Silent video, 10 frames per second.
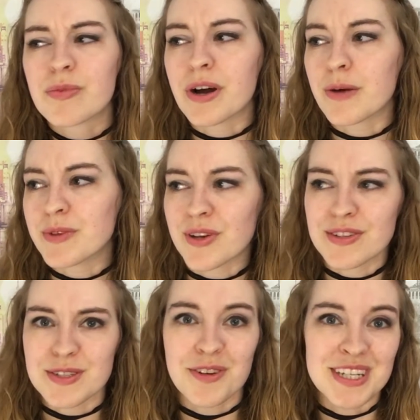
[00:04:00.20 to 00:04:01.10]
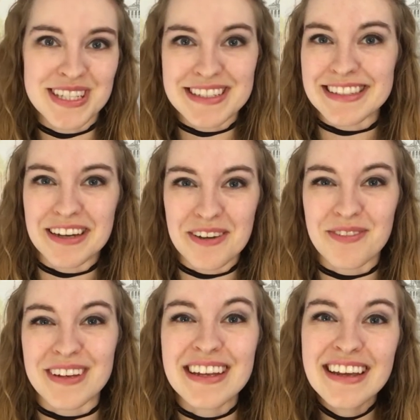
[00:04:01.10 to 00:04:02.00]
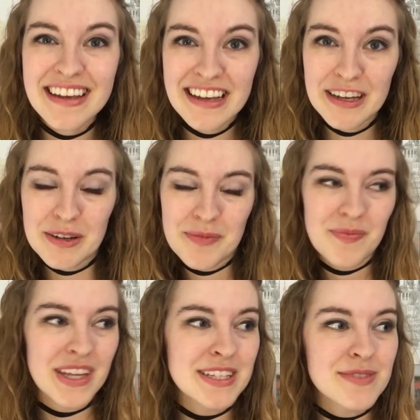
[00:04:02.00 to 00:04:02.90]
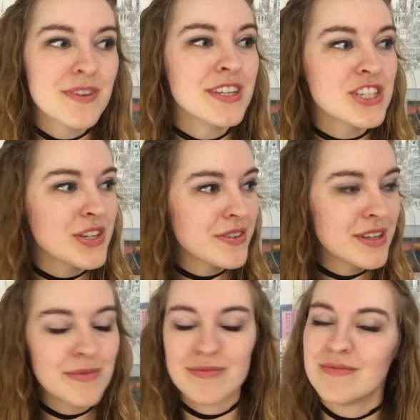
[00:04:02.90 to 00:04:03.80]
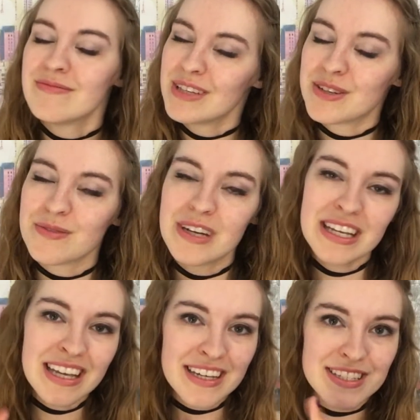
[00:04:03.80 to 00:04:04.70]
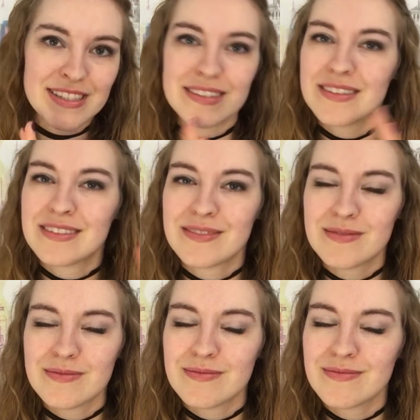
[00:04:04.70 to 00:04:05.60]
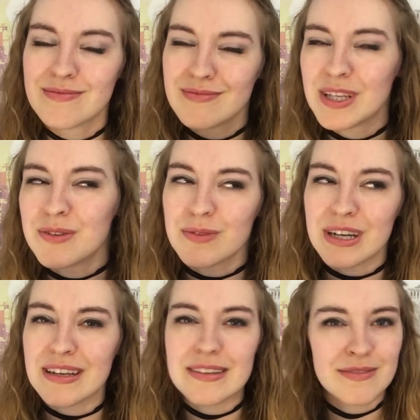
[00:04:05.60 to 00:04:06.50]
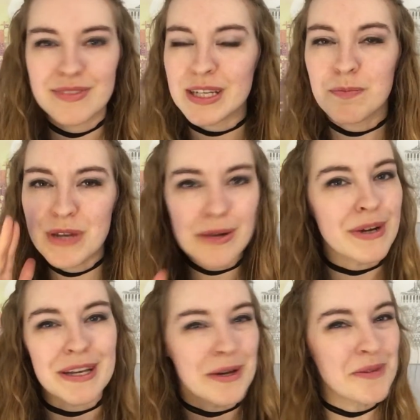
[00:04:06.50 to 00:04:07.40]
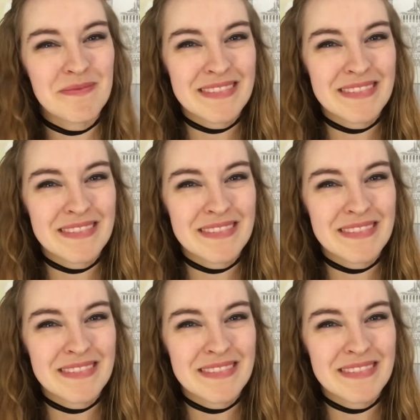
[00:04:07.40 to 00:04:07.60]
prom and all this crazy stuff, and it's fun to show them, in a way, yes, in a big way, no.